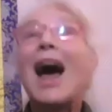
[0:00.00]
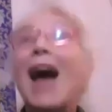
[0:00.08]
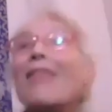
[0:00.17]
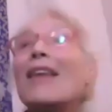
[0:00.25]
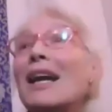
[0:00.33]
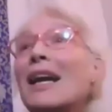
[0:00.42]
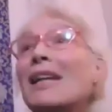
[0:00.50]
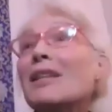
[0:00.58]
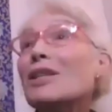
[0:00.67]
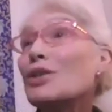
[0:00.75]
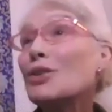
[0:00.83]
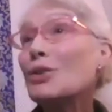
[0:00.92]
and the
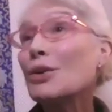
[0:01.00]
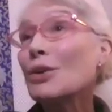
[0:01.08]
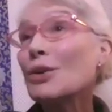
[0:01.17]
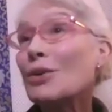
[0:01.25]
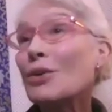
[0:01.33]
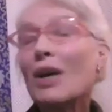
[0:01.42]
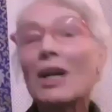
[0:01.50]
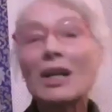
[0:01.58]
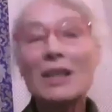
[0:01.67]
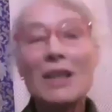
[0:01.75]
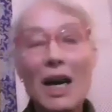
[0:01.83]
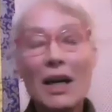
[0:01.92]
ladies too,
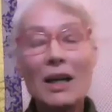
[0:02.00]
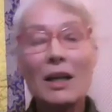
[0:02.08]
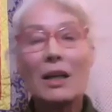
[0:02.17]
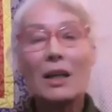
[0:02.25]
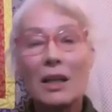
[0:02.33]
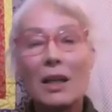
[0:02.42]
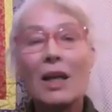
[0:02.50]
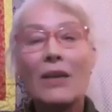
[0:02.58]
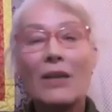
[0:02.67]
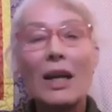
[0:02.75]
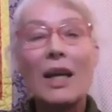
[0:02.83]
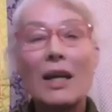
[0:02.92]
exactly,
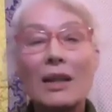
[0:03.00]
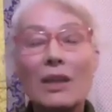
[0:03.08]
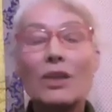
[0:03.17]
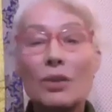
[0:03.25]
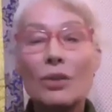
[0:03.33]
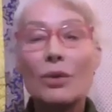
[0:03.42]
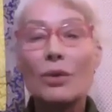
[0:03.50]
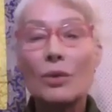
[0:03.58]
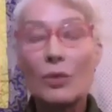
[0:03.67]
and the ladies too.